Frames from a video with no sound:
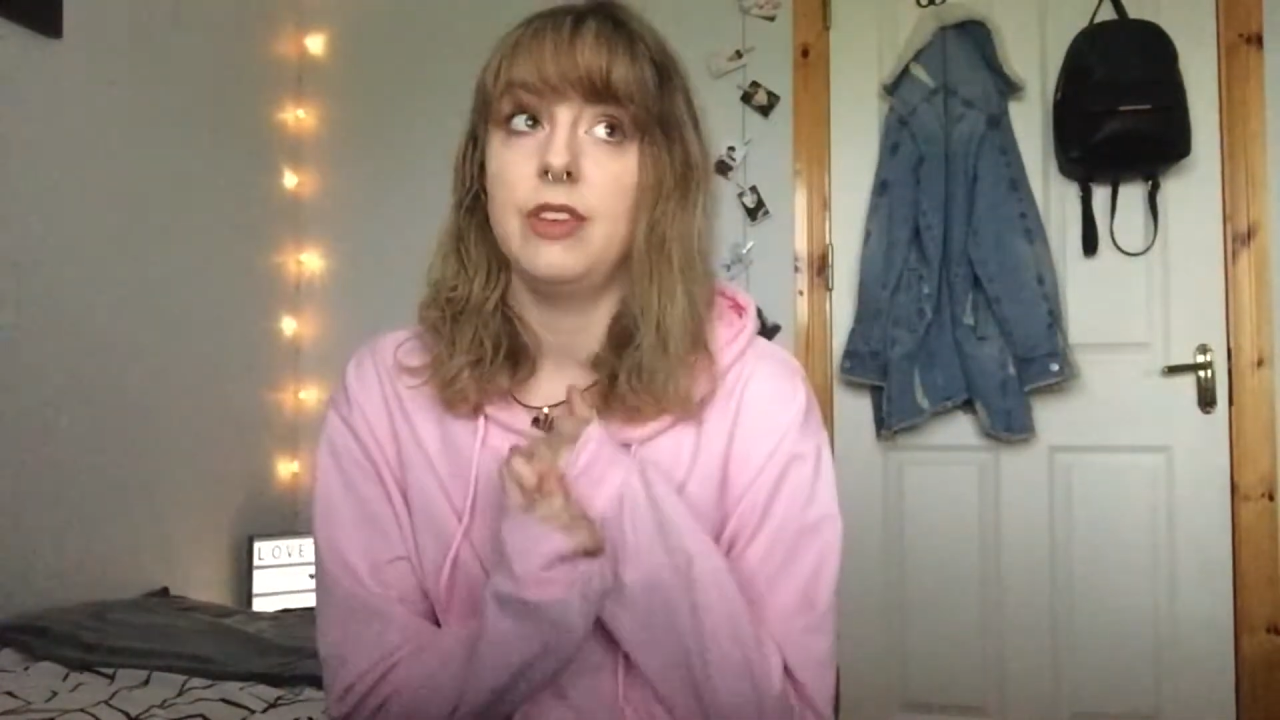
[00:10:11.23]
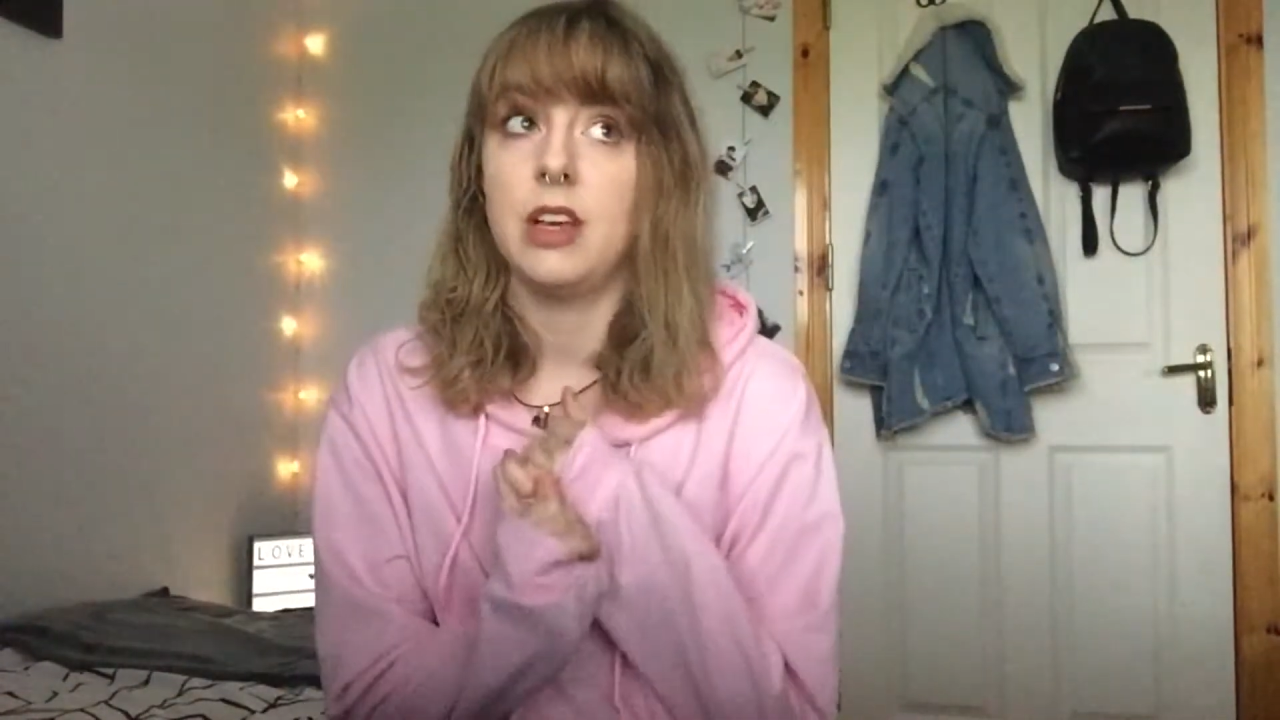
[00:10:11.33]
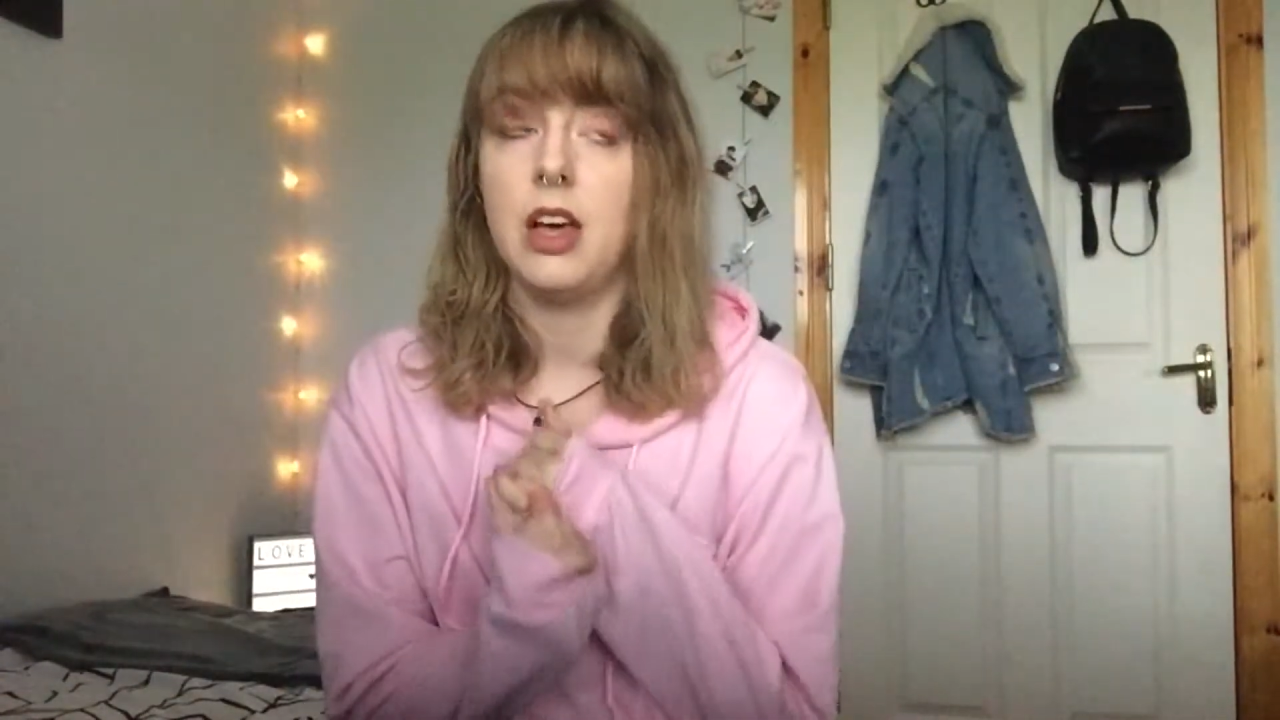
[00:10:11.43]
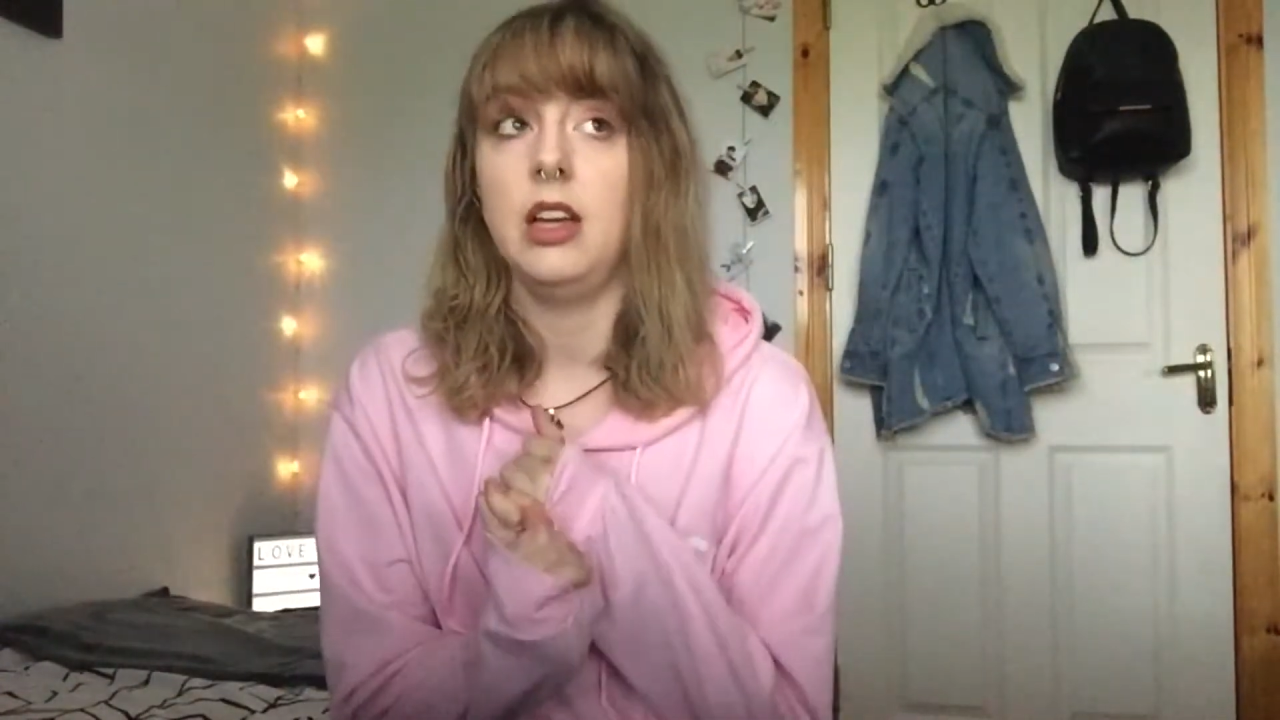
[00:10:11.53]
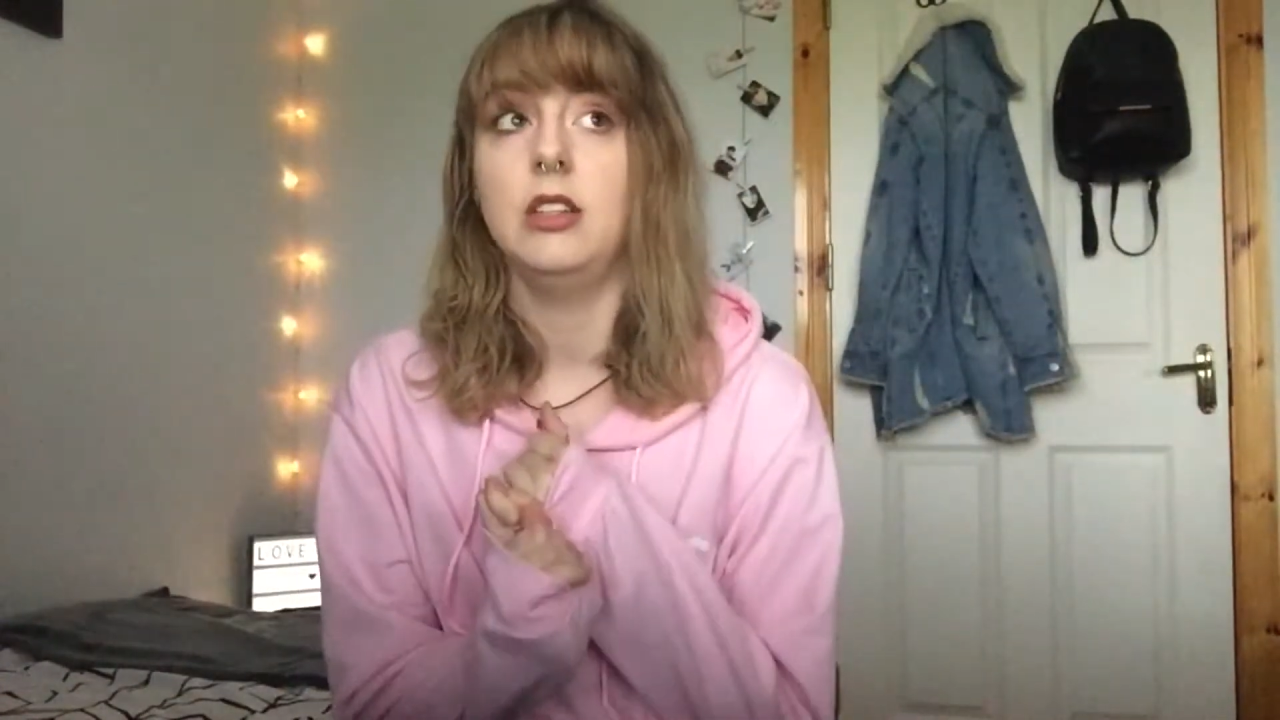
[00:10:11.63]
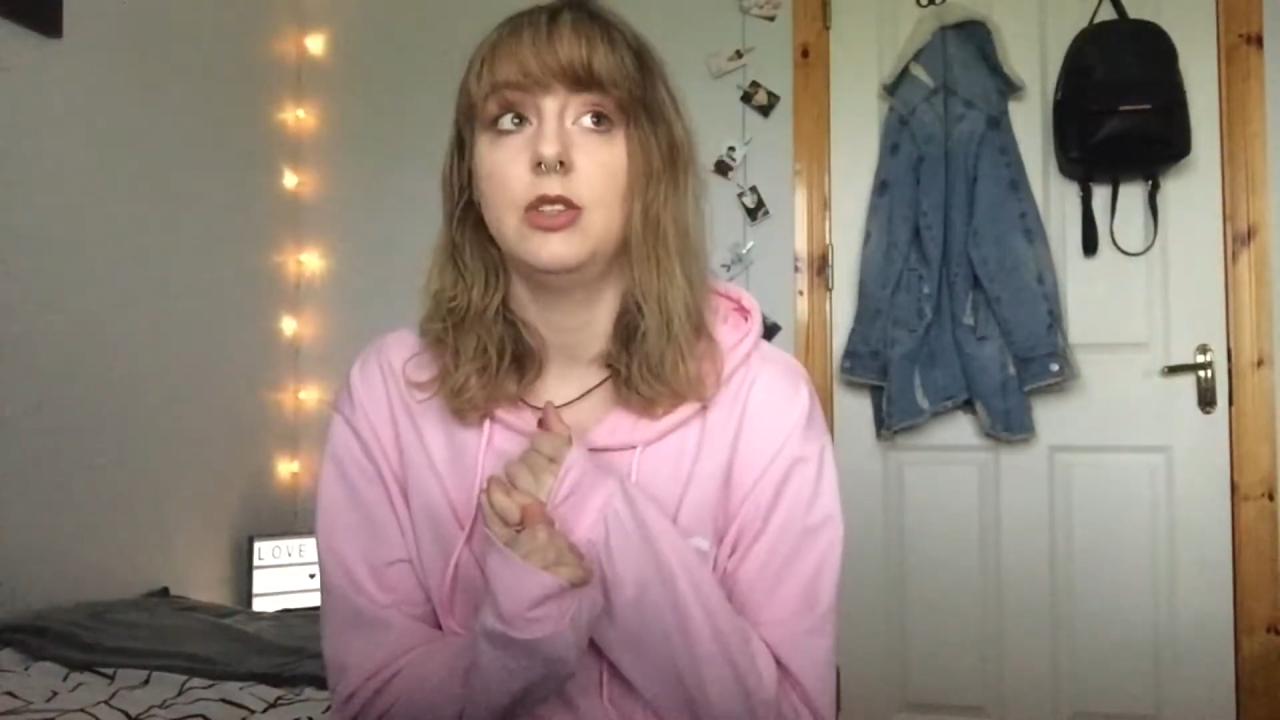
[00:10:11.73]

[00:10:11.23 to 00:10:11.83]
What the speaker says: a kind